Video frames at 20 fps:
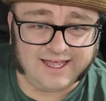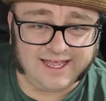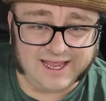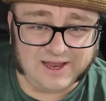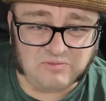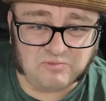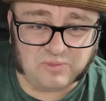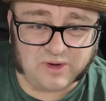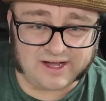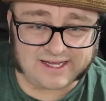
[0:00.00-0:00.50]

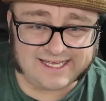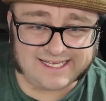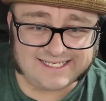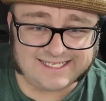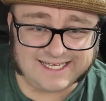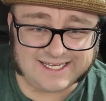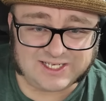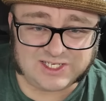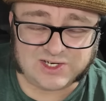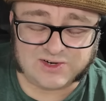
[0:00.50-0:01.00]
in
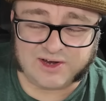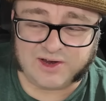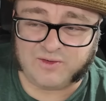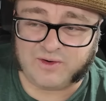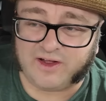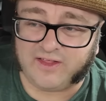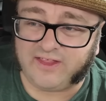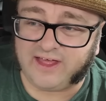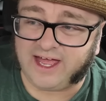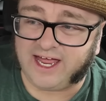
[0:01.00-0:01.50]
Buc-ee's history,
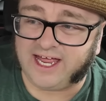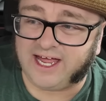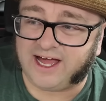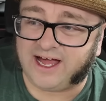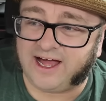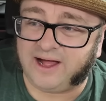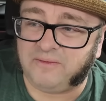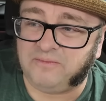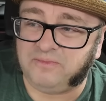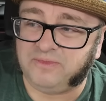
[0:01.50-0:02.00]
where they
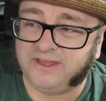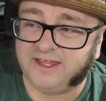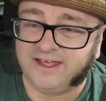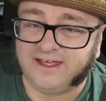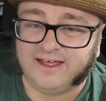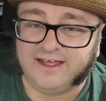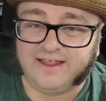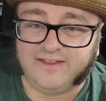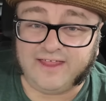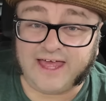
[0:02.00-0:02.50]
um,
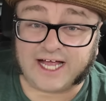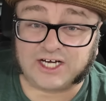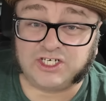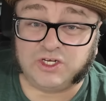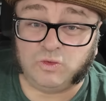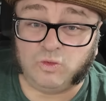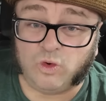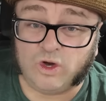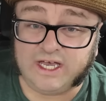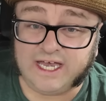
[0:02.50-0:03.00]
they
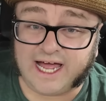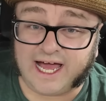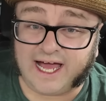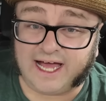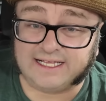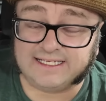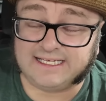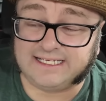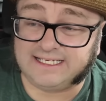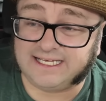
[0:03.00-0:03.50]
actually would
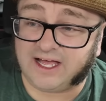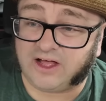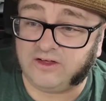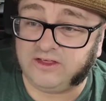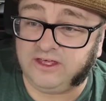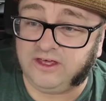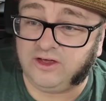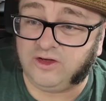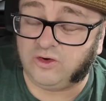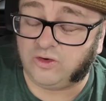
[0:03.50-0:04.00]
not sell
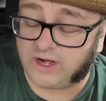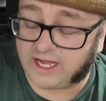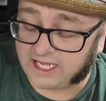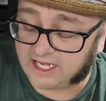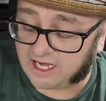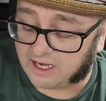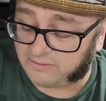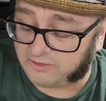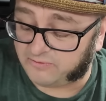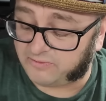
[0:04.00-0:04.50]
you a
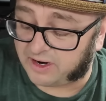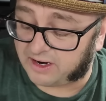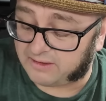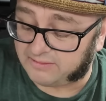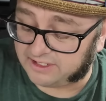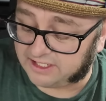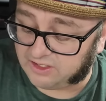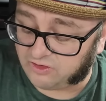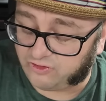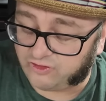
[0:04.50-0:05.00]
cup of
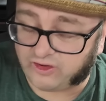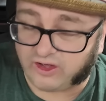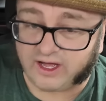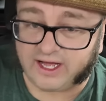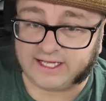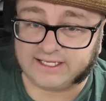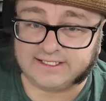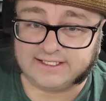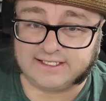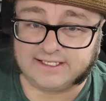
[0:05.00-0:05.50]
barbecue
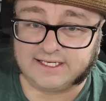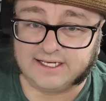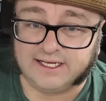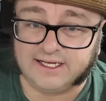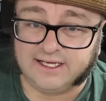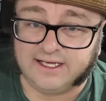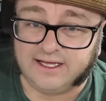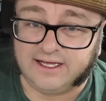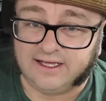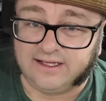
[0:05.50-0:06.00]
sauce.
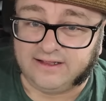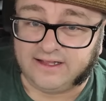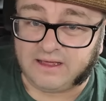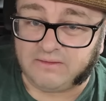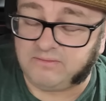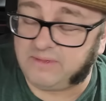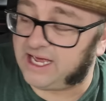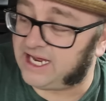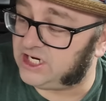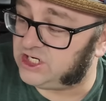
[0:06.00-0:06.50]
They
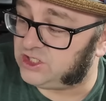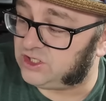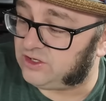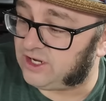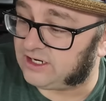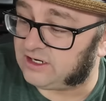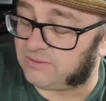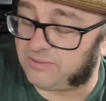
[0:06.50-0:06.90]
made you you had